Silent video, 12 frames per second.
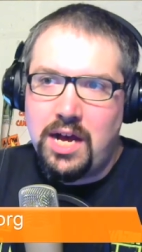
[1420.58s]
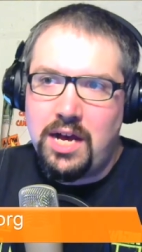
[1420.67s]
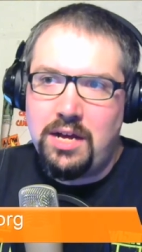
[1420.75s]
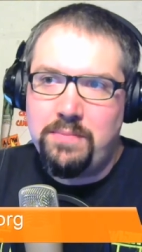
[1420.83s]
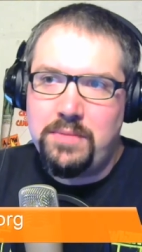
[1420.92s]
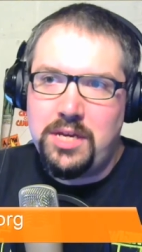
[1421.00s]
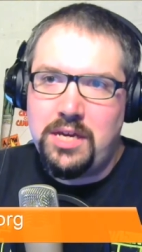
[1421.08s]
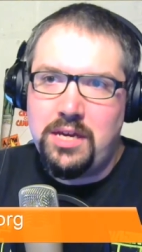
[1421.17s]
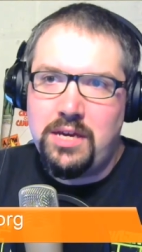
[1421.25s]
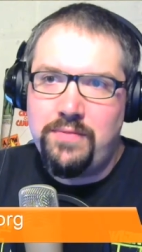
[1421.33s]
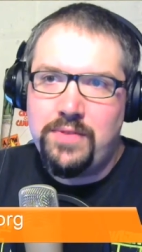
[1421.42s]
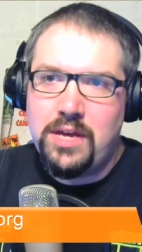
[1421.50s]
Um,
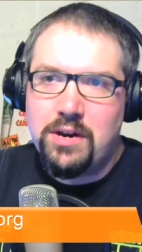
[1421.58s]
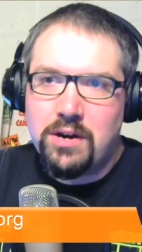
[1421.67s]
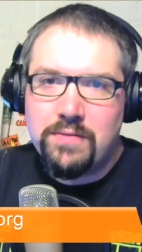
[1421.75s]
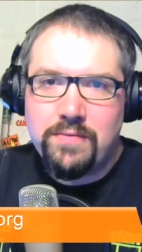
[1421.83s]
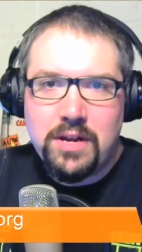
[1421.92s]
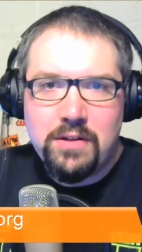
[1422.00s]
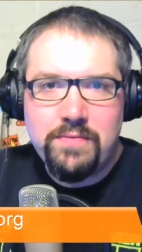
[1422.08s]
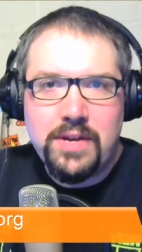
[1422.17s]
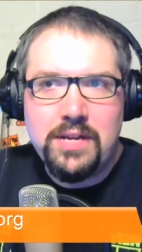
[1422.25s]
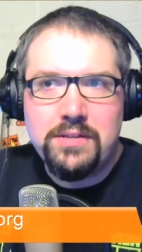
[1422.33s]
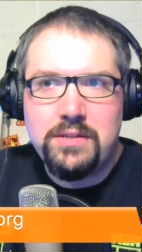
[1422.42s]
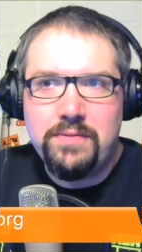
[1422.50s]
if they are a Final
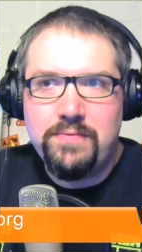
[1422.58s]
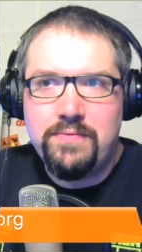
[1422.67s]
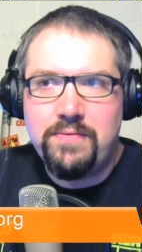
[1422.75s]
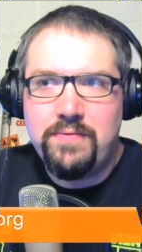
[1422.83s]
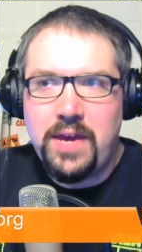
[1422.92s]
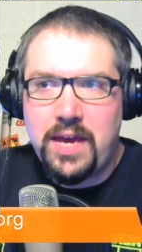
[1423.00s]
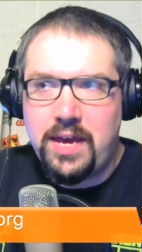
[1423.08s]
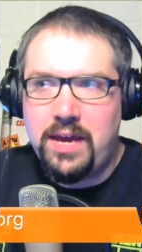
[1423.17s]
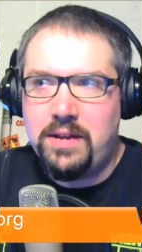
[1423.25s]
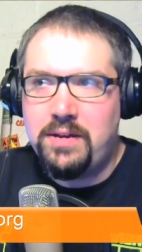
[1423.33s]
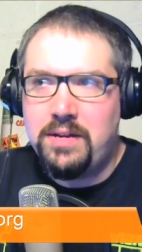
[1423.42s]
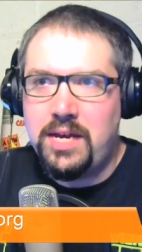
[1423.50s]
Fantasy
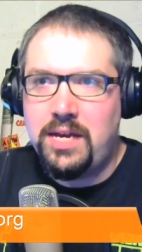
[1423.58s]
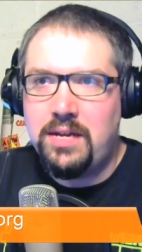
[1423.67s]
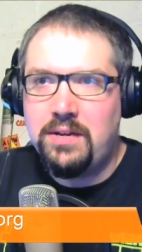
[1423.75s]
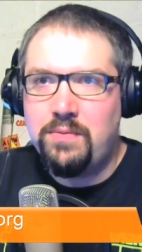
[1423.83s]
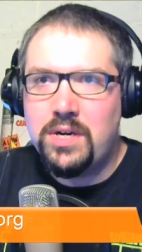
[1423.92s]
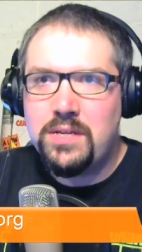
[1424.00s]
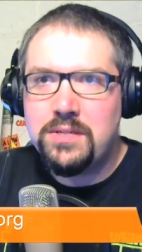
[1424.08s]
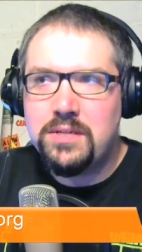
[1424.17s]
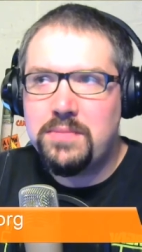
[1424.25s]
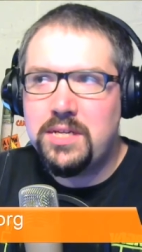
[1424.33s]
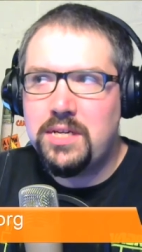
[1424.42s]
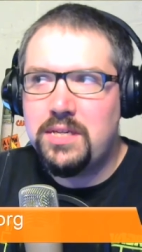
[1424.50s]
fan, and what is
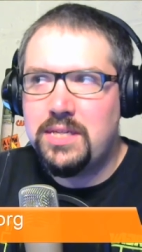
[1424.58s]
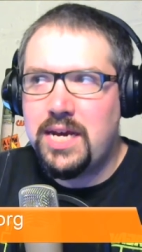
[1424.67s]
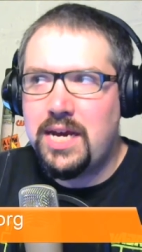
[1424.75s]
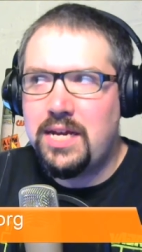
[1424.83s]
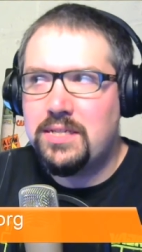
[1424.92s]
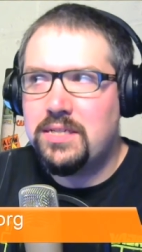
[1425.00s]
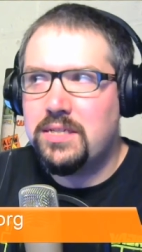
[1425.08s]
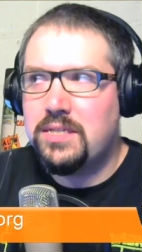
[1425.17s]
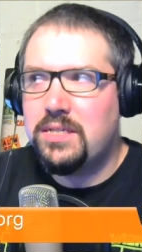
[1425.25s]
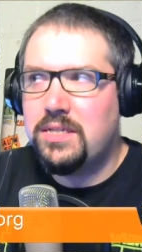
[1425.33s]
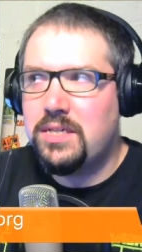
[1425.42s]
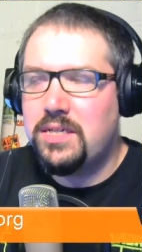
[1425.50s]
something that
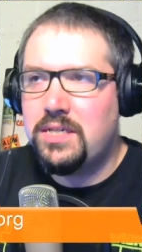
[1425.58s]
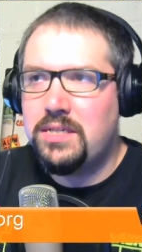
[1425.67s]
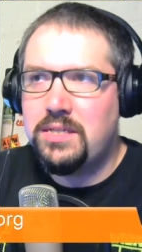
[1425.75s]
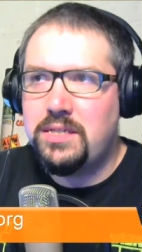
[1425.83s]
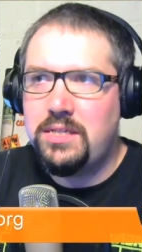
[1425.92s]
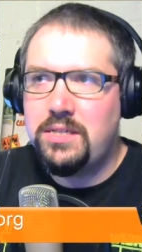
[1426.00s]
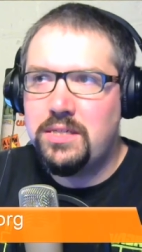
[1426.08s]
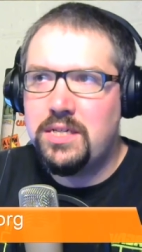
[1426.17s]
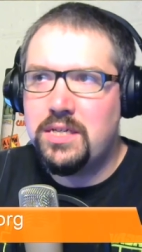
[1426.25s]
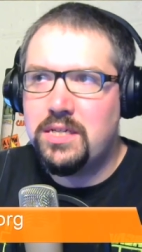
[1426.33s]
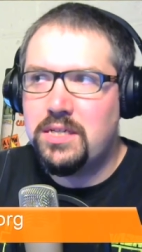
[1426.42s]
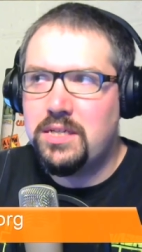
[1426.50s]
uh, you
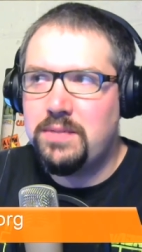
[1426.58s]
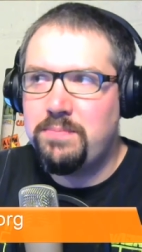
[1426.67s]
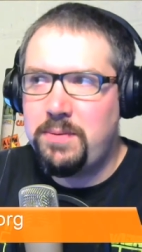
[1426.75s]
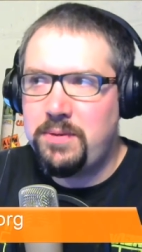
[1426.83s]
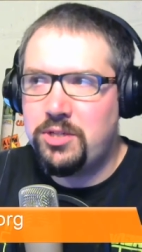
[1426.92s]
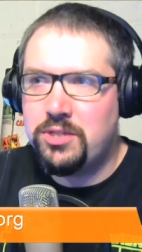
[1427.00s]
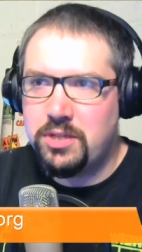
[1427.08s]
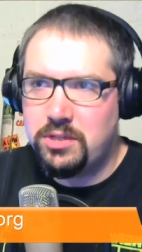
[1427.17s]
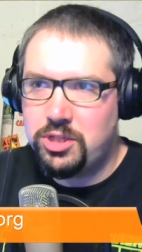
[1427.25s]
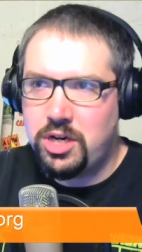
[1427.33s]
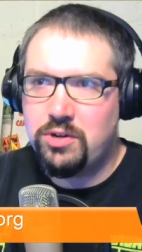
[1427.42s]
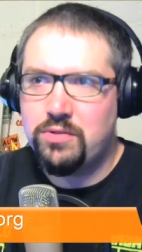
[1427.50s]
think maybe just a
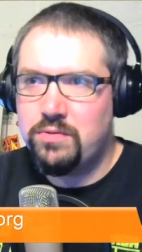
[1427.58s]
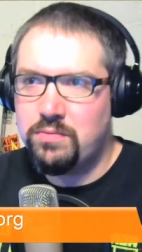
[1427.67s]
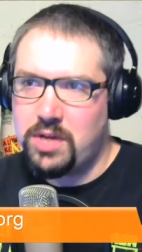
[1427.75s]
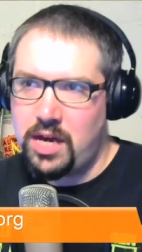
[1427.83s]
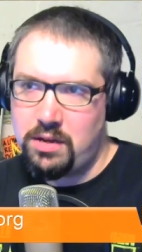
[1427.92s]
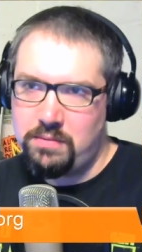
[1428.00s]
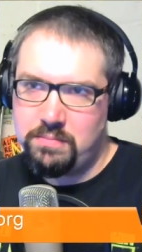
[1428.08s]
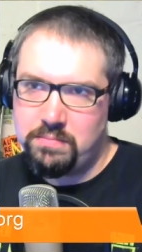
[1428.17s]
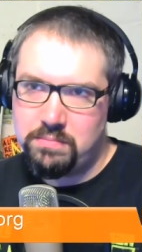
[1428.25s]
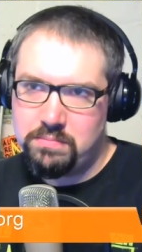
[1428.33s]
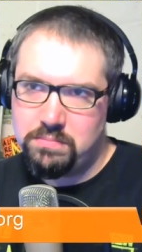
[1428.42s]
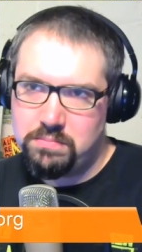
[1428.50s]
general kind of
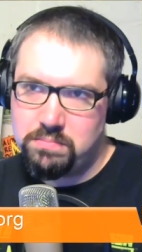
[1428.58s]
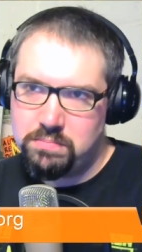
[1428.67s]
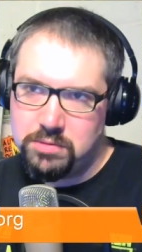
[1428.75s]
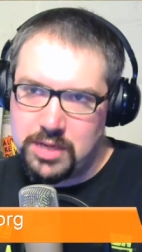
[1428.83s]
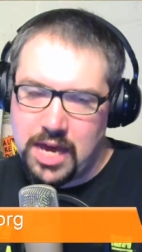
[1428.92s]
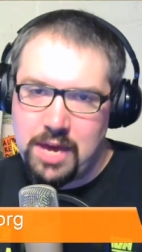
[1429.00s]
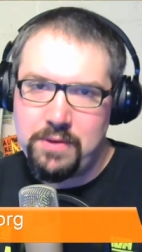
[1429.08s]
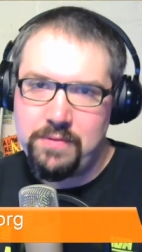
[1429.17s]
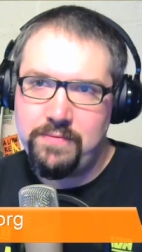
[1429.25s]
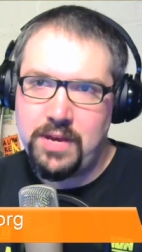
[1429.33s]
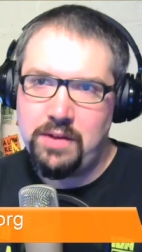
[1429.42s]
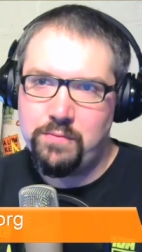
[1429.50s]
gaming
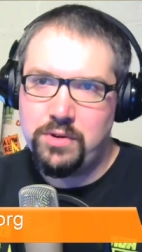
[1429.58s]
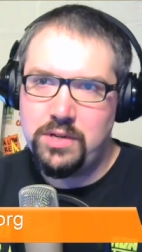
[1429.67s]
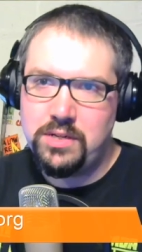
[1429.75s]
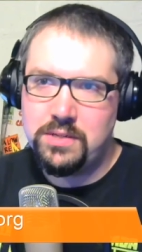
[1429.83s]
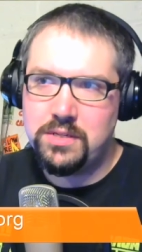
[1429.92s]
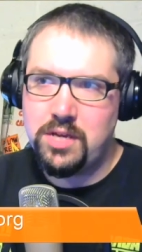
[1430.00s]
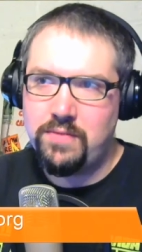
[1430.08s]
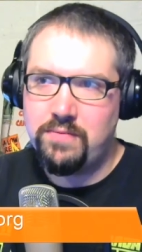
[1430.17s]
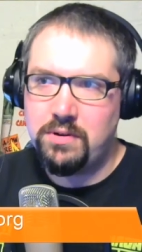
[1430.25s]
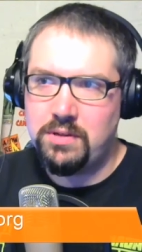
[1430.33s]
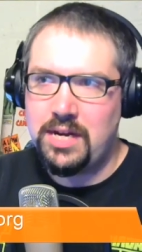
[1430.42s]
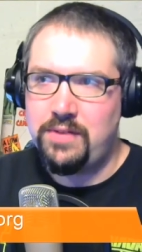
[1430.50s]
fan wouldn't
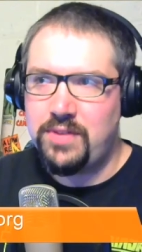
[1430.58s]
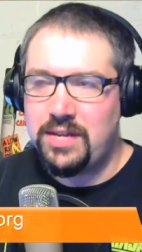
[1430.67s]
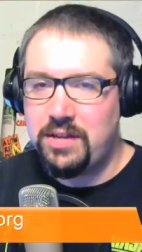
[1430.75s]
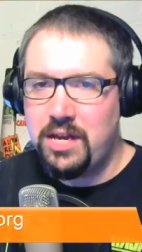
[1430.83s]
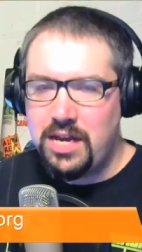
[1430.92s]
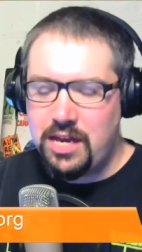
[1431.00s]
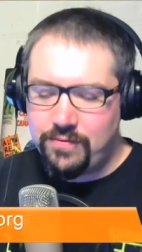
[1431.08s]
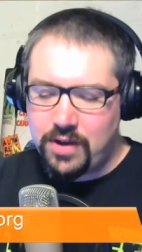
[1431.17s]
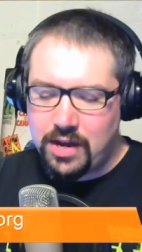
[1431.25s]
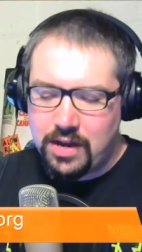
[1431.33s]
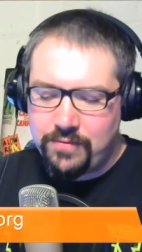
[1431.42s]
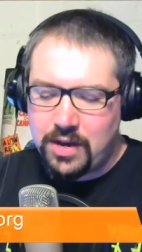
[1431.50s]
discover that if they if
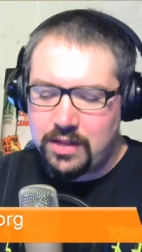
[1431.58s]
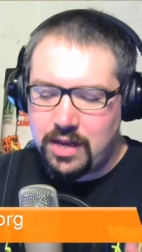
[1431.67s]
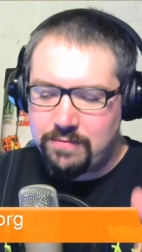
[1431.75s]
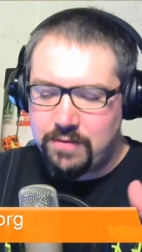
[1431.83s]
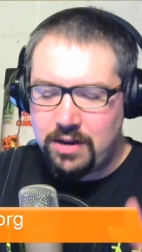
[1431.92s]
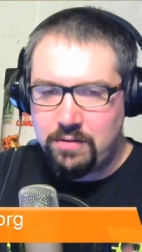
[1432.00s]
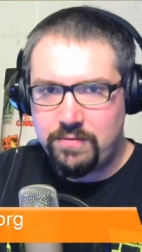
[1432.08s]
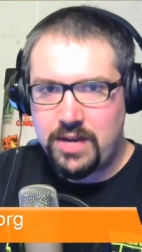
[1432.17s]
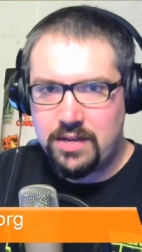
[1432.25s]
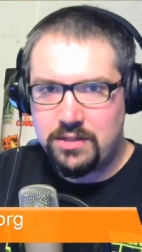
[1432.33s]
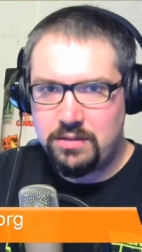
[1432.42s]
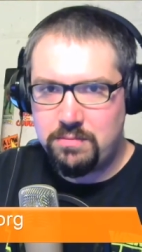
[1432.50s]
I if I like Final
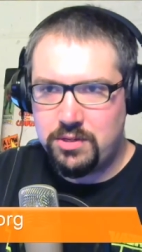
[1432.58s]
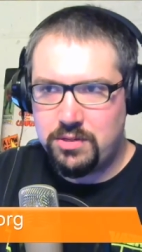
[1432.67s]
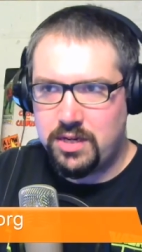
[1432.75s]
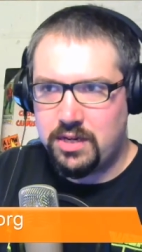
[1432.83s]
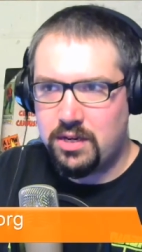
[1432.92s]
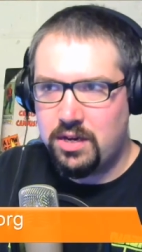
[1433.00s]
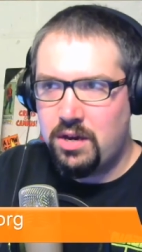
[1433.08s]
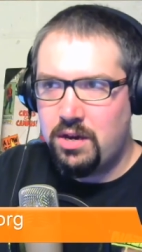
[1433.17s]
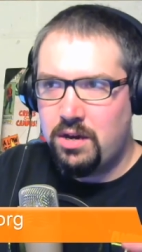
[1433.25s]
Fantasy music,